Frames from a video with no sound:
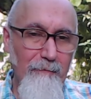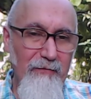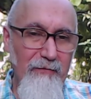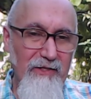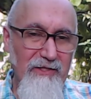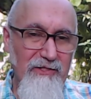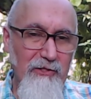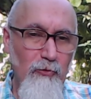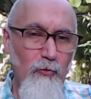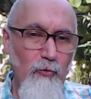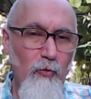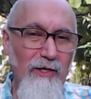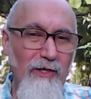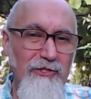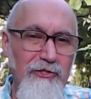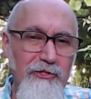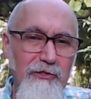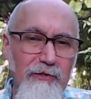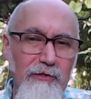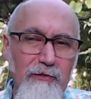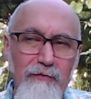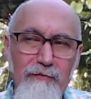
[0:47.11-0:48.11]
It's a
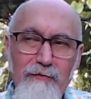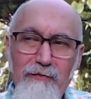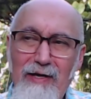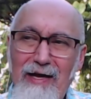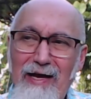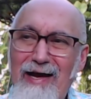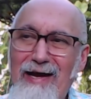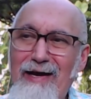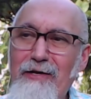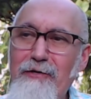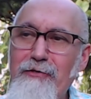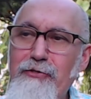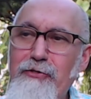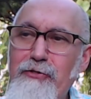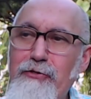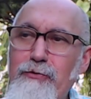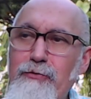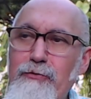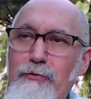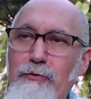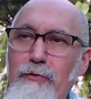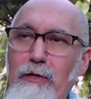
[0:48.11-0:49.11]
question of how
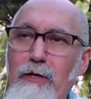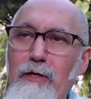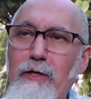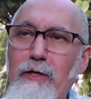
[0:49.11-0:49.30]
you